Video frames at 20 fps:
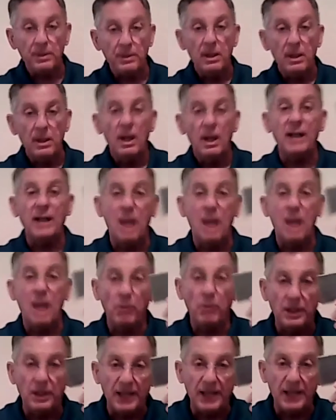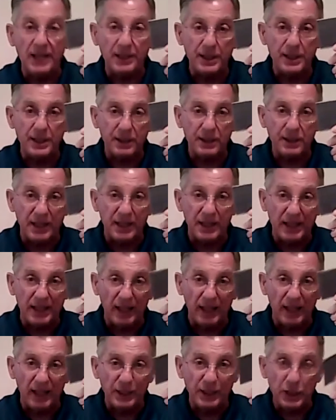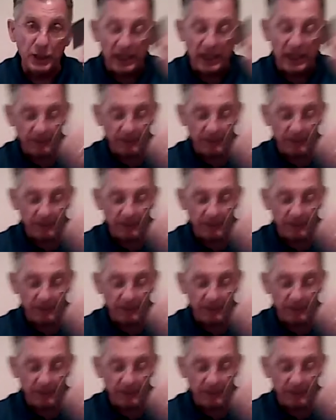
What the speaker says: and now I'm going to take this thin lead sheet